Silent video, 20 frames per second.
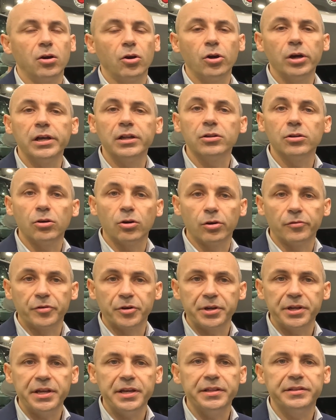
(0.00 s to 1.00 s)
oil
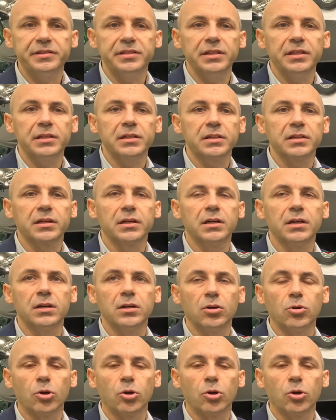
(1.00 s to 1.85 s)
overheating uh,